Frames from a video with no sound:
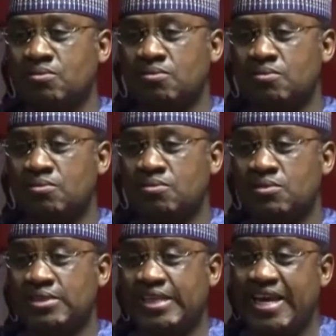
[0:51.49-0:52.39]

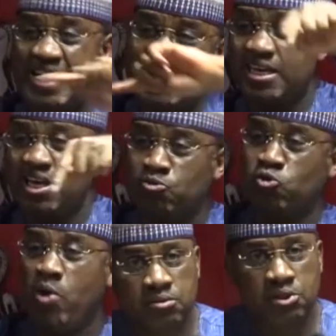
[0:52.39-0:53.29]
candidate presented.
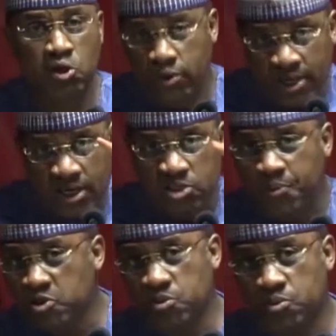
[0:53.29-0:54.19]
Do you think it is
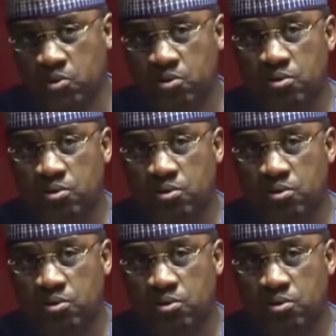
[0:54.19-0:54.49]
possible?